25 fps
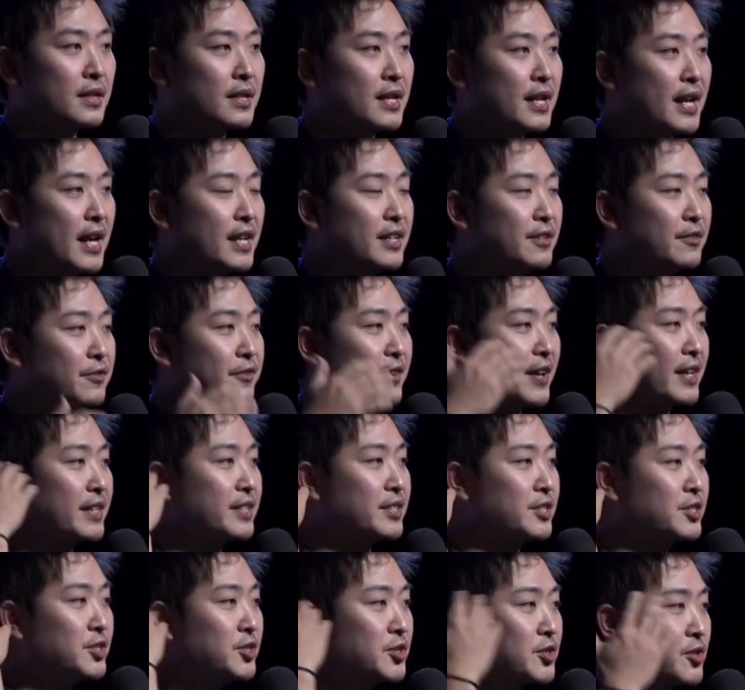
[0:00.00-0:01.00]
And in fact, he
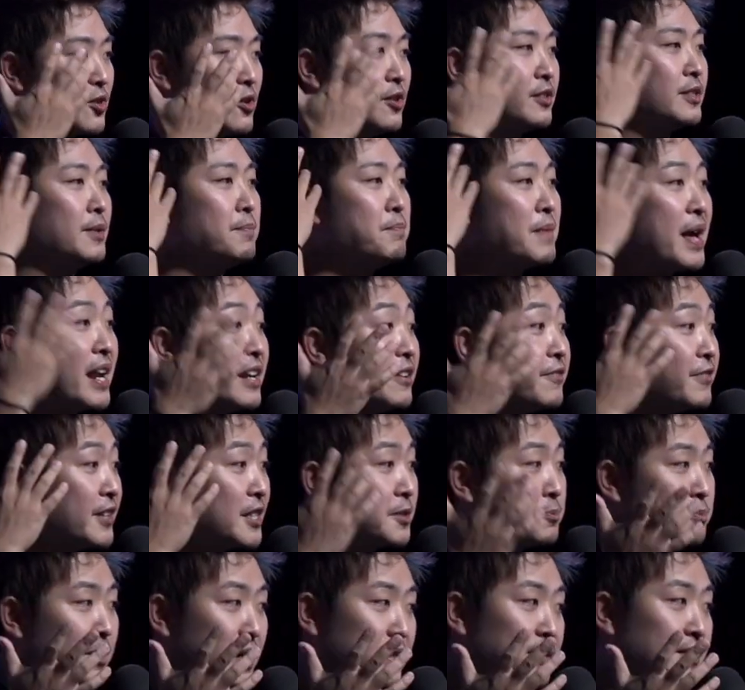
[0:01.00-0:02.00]
saw the
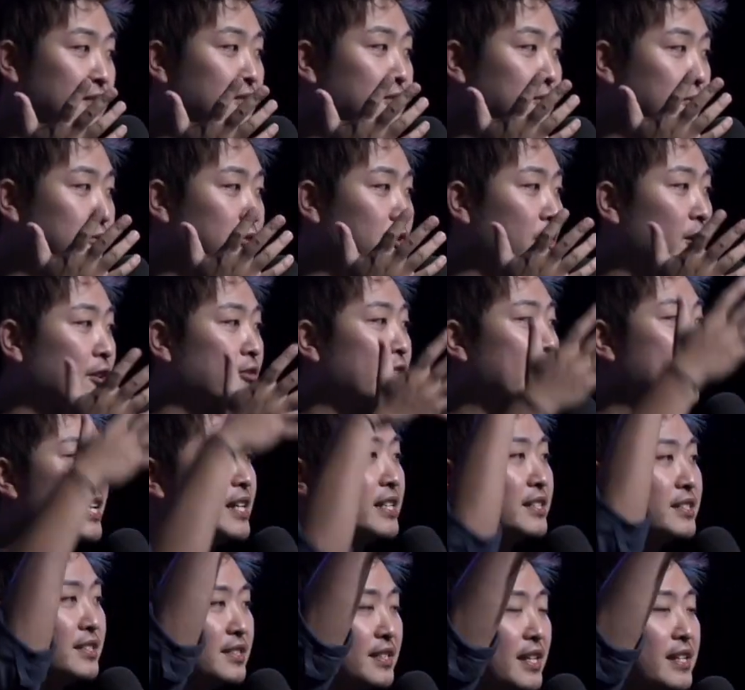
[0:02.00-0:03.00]
manifest presence of God, right?
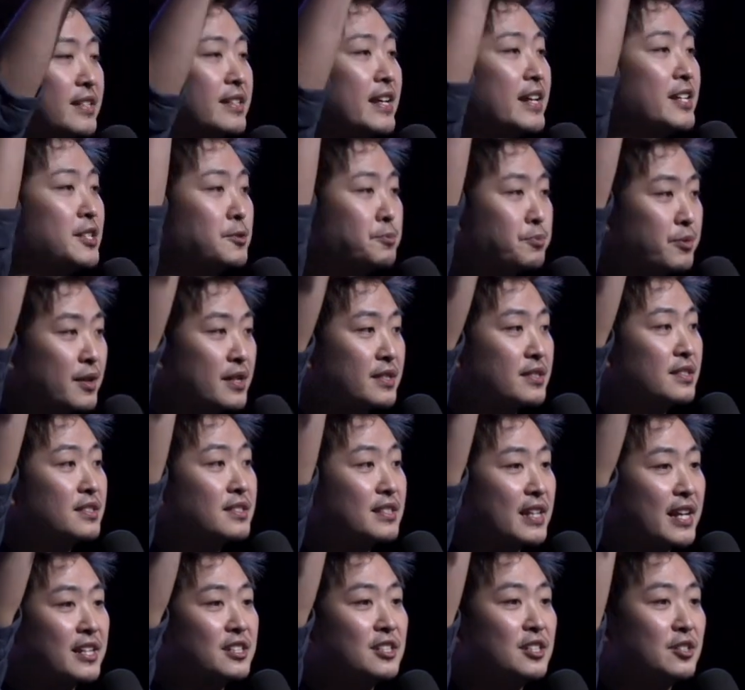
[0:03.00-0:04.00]
It said that His presence
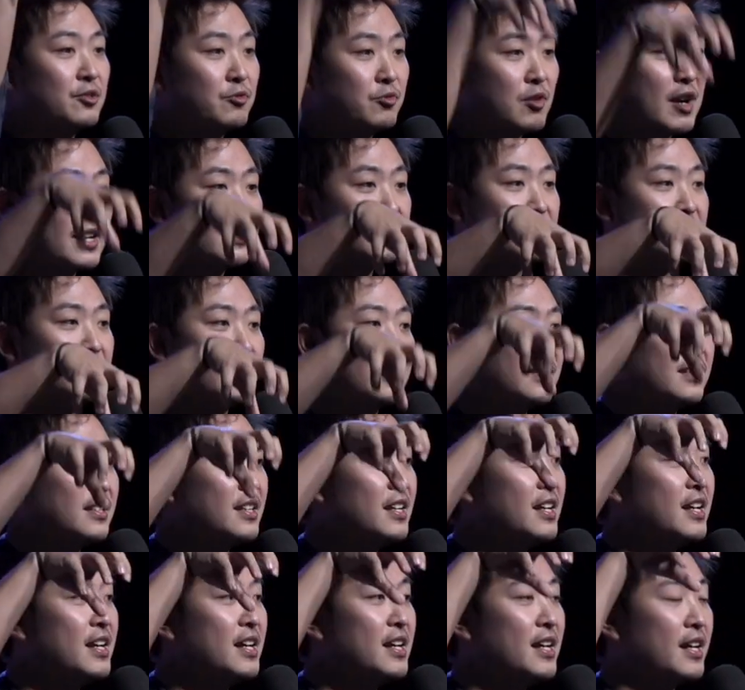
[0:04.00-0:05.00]
actually rested
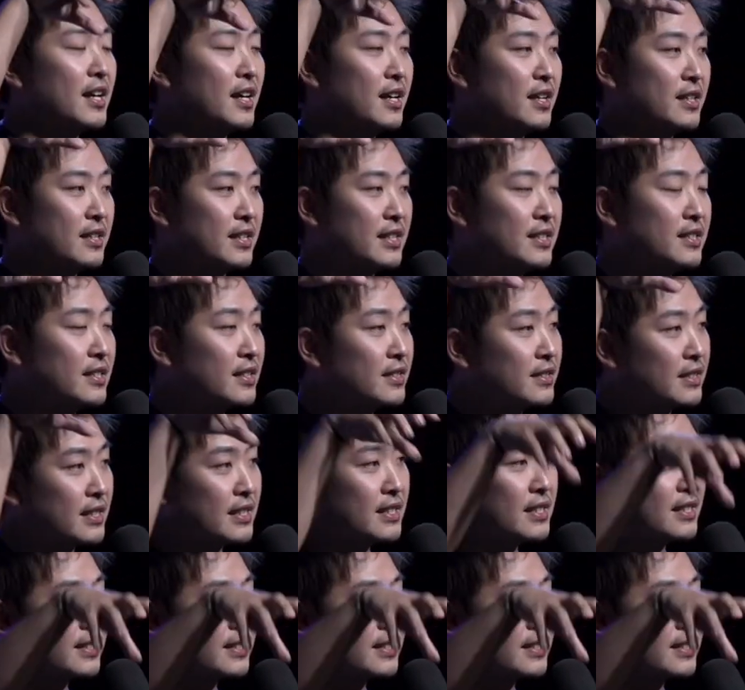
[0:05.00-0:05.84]
in the